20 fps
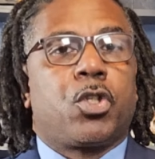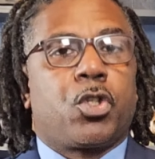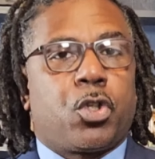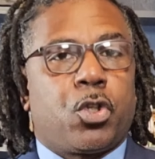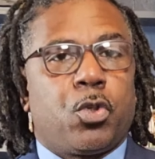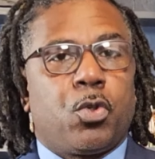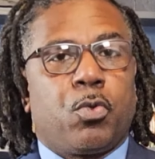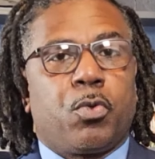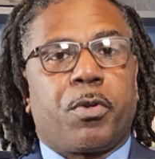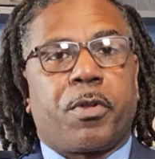
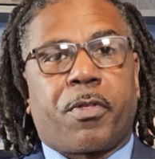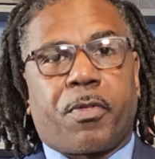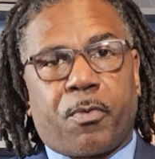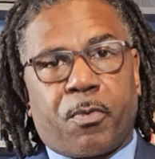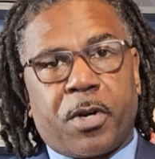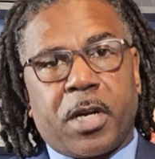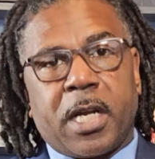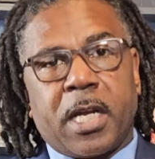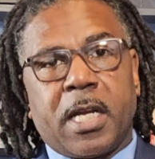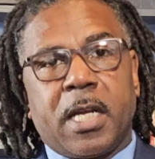2 to
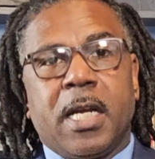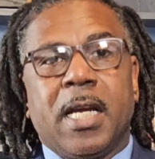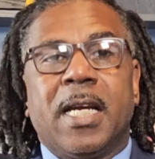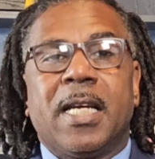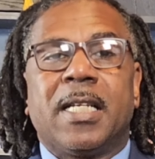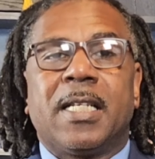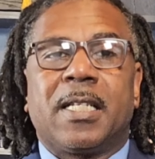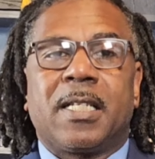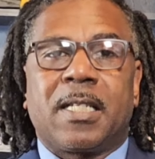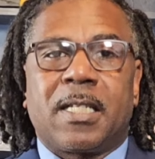3
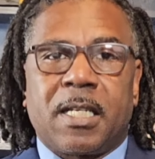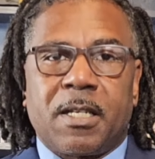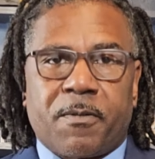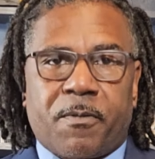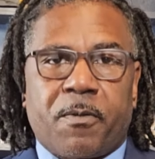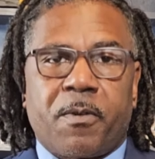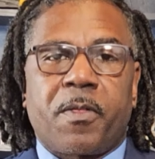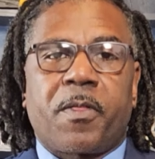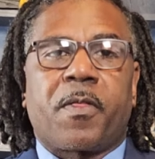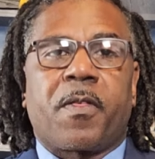
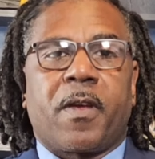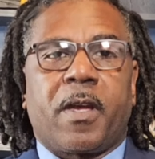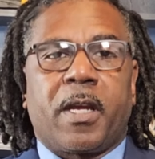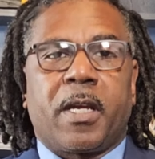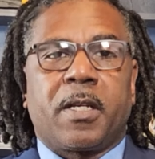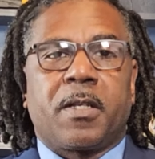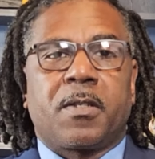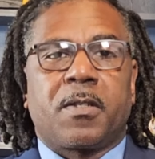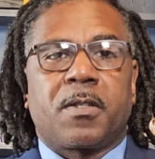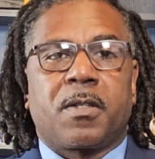different
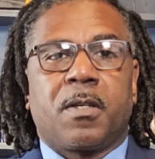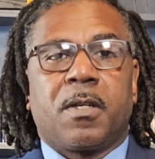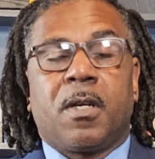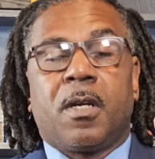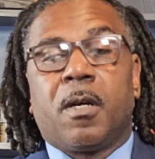things,